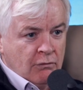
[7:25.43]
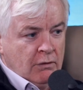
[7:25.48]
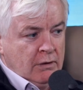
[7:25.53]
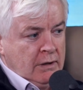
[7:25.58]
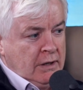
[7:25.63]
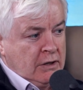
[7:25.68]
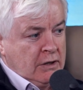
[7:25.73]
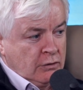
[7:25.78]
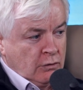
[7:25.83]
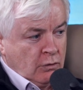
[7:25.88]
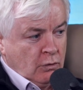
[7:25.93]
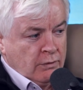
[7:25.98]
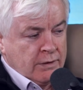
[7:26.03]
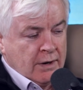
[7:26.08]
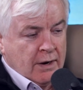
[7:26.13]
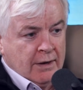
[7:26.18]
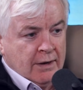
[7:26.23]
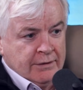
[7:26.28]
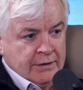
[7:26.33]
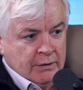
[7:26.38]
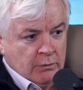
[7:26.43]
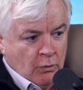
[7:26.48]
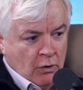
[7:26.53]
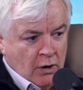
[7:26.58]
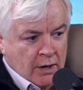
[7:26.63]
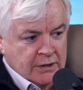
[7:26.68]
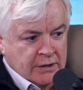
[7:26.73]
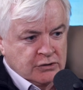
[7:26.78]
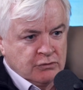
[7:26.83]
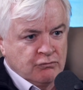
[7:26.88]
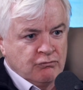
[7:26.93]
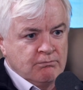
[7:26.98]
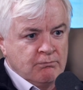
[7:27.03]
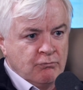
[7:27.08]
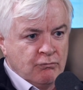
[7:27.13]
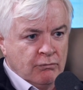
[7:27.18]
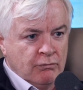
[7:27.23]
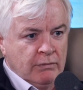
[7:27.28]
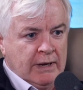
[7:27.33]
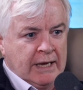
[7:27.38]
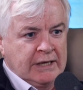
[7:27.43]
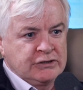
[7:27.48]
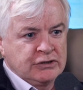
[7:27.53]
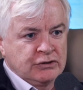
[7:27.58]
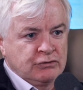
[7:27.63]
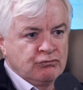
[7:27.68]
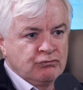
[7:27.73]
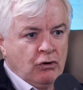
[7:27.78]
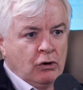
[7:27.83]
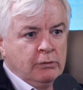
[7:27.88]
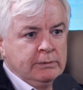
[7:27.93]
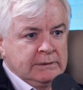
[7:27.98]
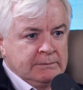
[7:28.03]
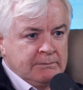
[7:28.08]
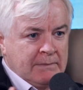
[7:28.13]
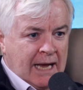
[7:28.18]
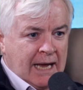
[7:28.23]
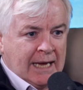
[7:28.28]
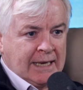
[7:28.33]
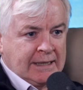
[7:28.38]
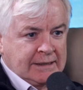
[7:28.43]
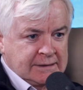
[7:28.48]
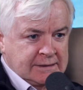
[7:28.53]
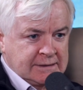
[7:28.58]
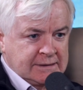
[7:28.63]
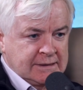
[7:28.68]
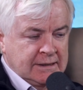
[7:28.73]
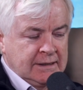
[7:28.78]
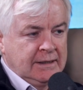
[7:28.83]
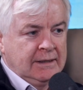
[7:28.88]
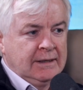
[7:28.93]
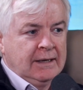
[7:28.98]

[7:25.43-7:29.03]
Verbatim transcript: you can go there and you walk into ancient Roman mines.